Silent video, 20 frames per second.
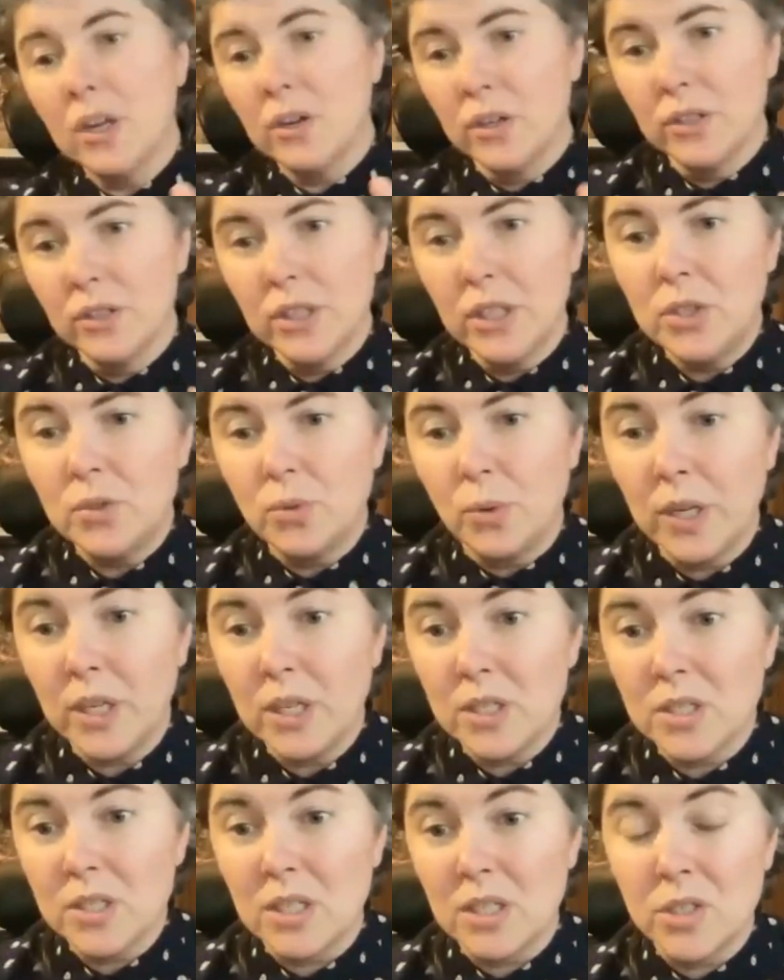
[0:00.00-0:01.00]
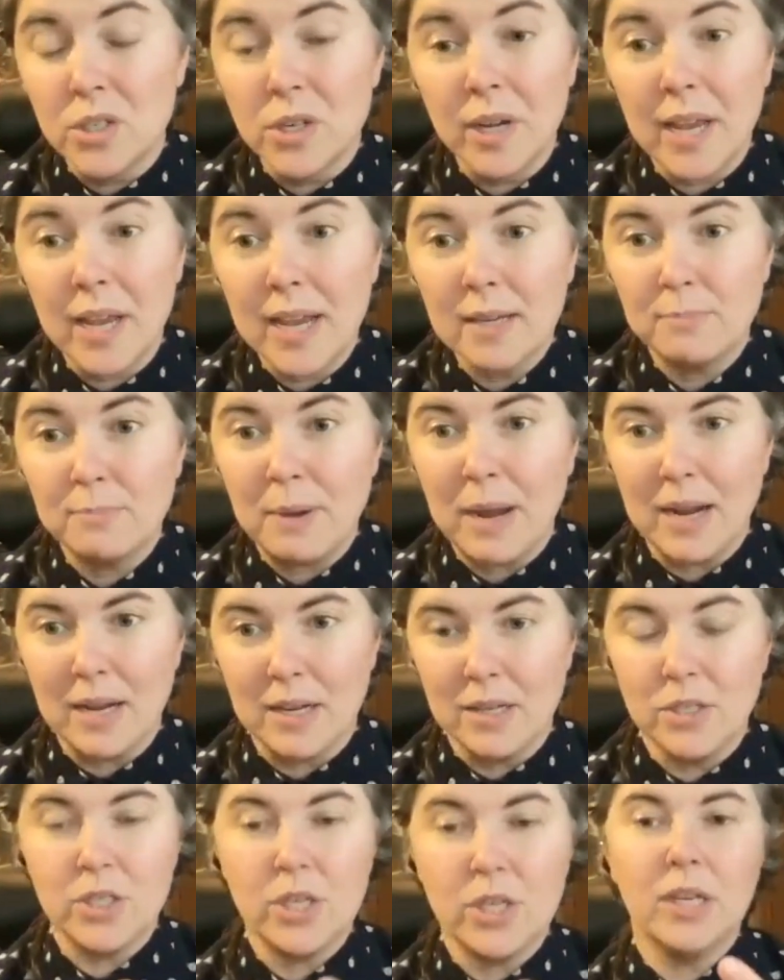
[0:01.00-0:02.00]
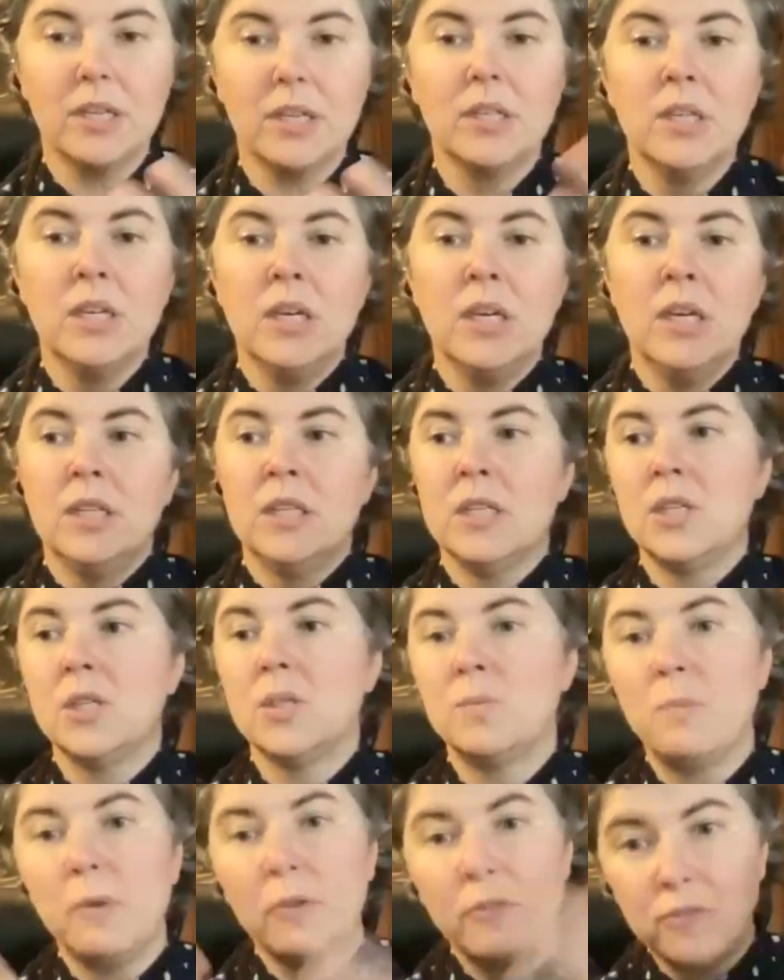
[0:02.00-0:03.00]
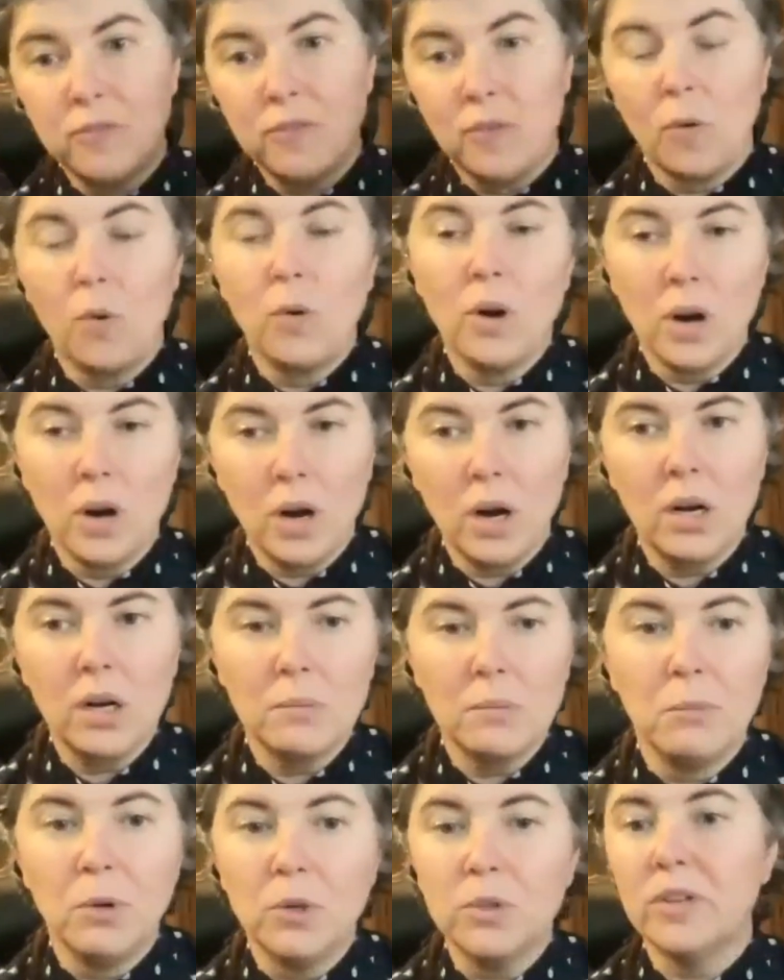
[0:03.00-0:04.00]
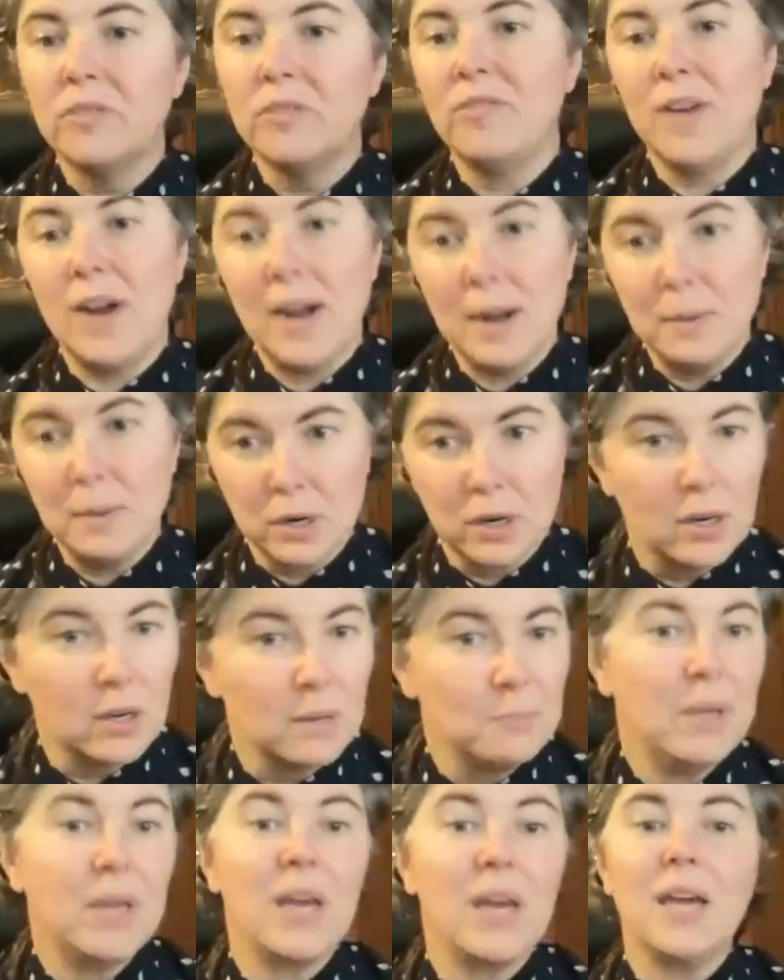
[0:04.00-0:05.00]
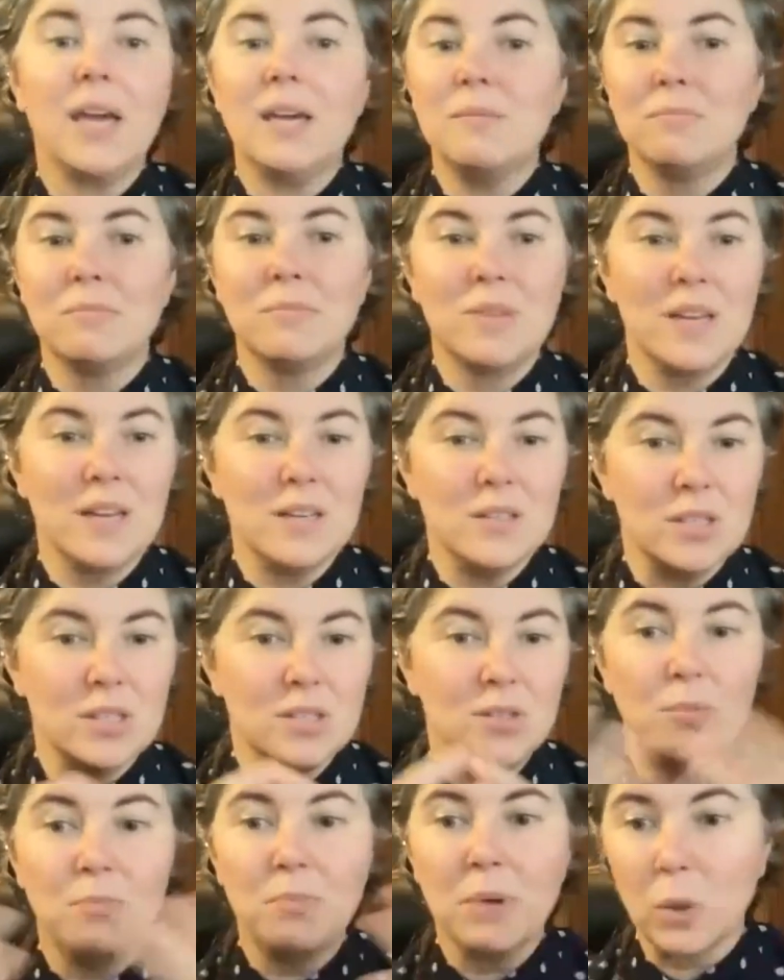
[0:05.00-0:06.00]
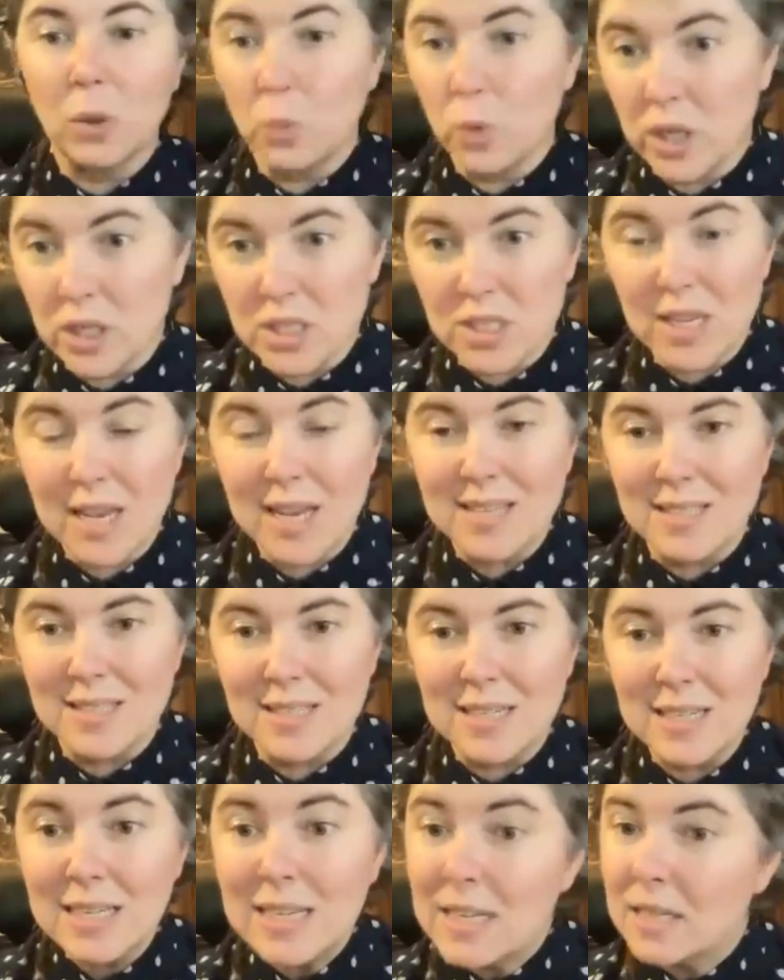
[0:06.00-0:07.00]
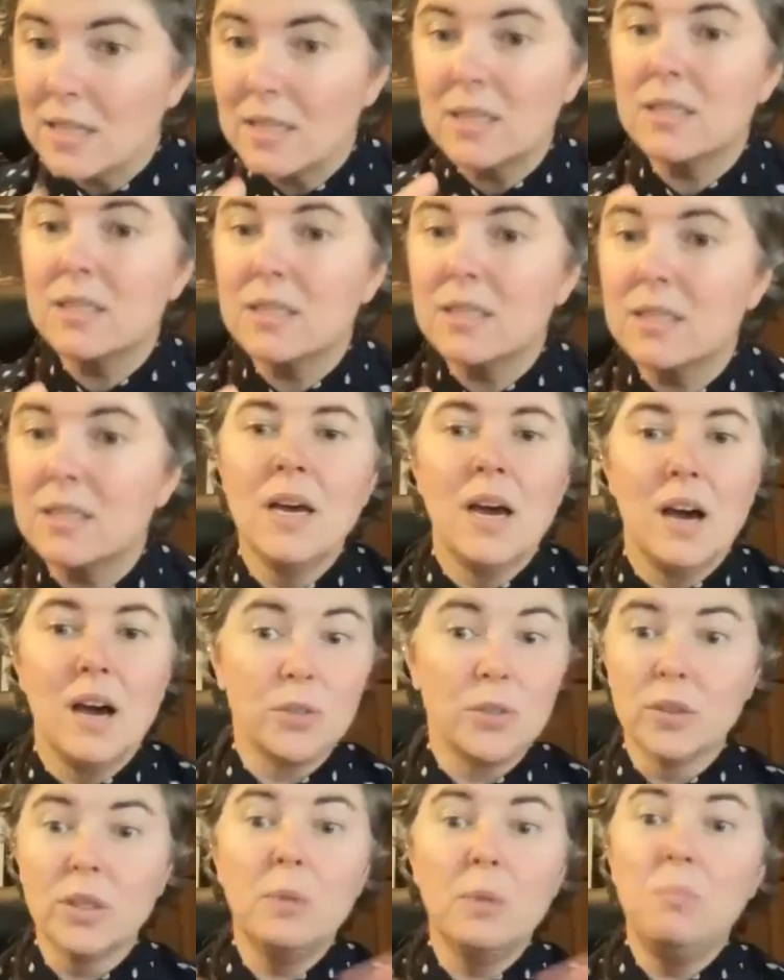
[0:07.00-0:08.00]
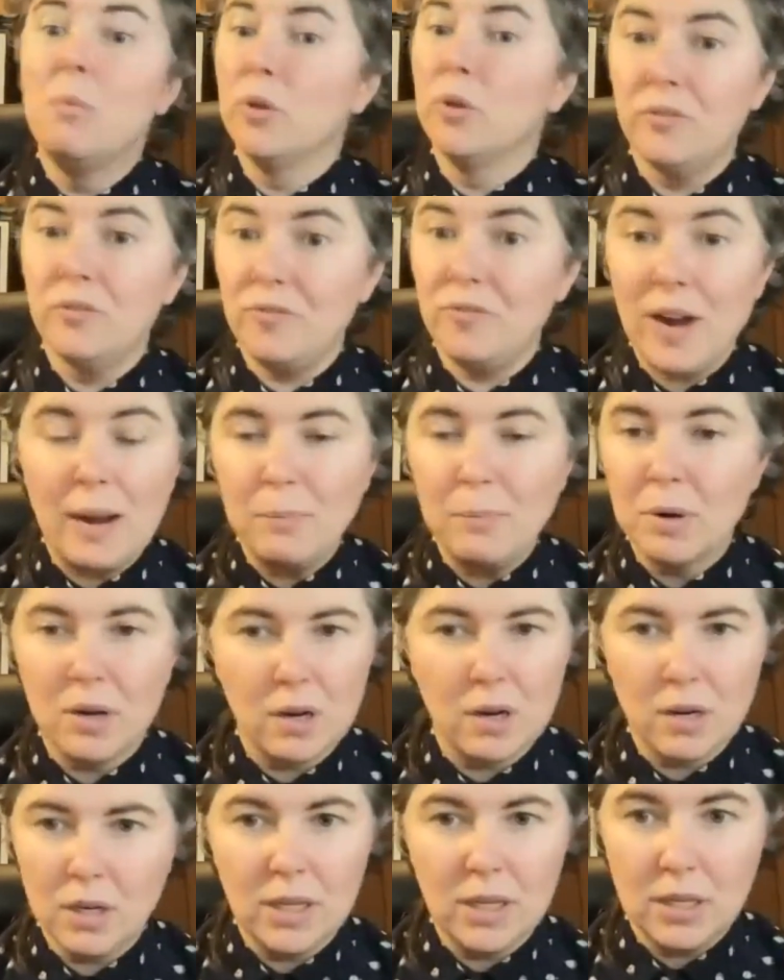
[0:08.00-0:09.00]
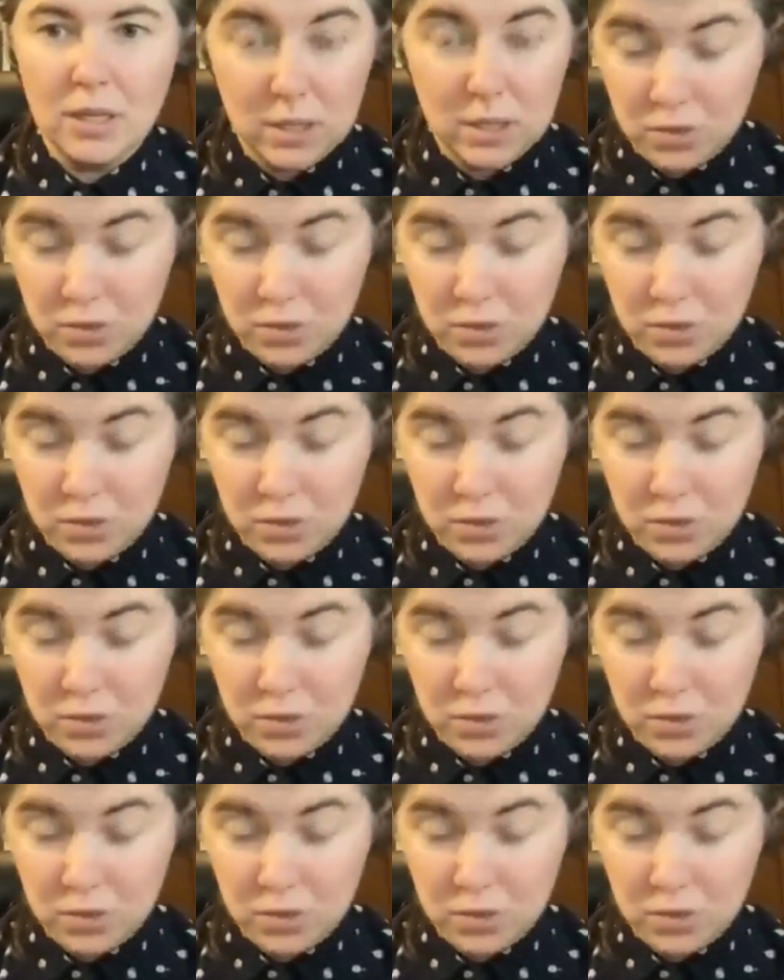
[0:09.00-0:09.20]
at early 20th century egg packaging, this is before molded fiber became as ubiquitous as it is. Certainly molded fiber in